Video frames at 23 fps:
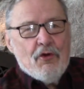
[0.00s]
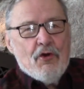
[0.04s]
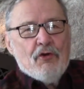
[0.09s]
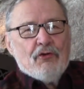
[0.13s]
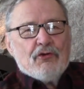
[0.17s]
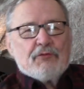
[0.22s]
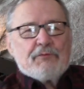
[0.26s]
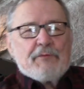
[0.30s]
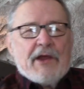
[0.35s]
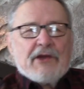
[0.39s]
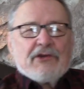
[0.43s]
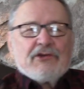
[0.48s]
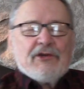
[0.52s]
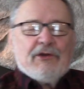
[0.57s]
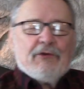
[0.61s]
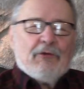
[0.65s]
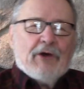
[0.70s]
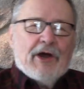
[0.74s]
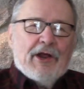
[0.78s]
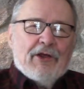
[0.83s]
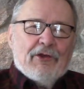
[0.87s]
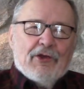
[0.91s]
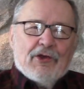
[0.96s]
especially
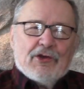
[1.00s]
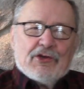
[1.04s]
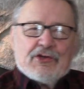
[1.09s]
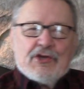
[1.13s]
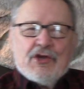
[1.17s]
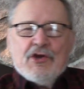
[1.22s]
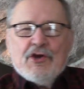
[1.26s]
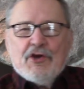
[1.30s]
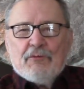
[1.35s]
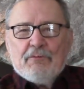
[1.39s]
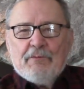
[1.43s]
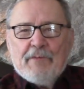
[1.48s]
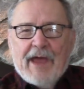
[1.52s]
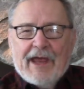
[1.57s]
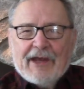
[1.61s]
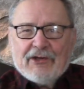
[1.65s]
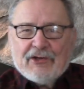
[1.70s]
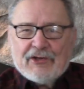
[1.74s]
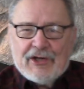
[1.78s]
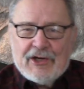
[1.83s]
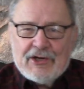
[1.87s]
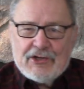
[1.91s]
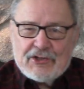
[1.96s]
one of those
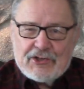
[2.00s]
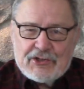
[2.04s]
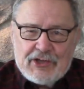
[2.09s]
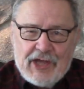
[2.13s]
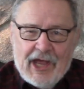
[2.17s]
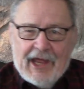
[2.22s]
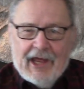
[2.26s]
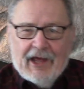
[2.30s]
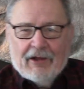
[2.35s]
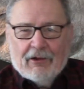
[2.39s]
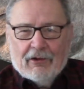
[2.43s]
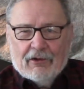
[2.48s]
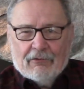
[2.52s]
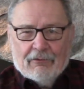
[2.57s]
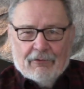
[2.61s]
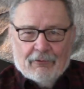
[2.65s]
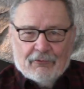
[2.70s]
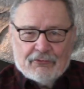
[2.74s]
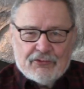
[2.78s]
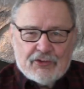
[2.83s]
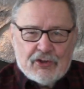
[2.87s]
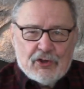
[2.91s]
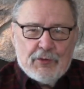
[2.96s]
Mexican style
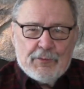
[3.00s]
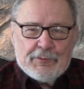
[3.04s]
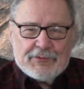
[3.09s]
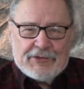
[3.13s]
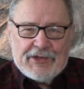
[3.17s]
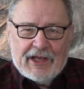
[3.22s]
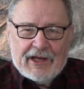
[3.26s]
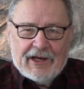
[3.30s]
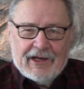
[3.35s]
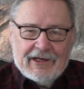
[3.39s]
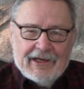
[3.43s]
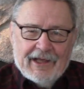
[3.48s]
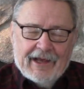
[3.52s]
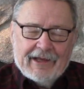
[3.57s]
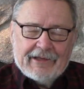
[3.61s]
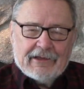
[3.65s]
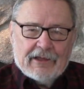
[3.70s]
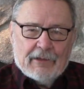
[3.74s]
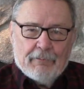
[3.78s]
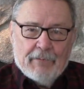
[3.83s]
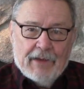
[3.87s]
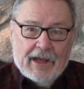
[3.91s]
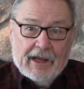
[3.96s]
soups that I like
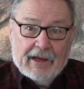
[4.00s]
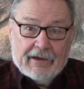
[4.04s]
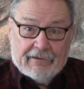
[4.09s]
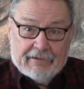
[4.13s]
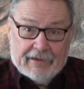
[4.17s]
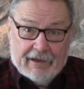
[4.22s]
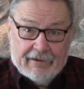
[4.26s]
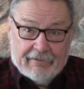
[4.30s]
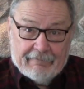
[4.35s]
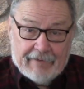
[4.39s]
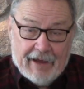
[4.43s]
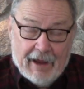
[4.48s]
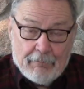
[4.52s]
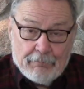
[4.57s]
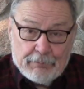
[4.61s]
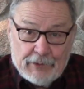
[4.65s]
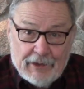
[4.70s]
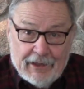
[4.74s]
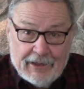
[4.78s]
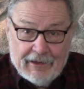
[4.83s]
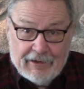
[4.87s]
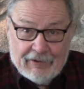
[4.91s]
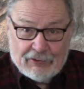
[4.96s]
to make that have got
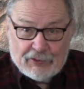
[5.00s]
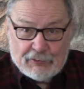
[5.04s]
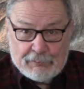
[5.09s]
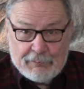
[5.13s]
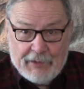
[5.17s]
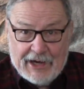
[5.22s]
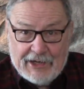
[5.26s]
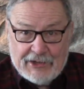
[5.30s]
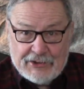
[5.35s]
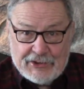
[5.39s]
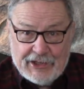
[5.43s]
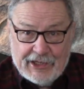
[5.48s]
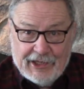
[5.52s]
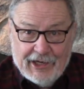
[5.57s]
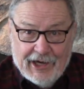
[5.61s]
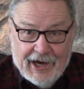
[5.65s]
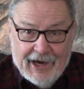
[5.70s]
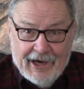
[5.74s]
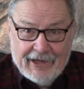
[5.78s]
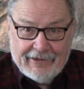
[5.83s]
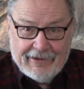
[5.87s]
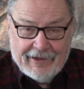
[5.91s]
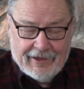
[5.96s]
plenty of spicy
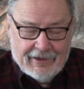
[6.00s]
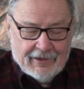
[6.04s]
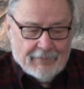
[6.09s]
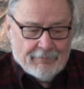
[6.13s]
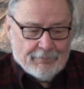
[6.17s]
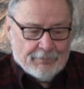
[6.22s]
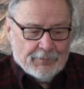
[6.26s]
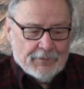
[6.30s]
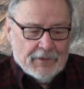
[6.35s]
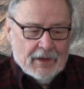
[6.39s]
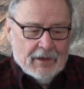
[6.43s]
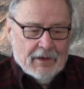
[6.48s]
hot in them.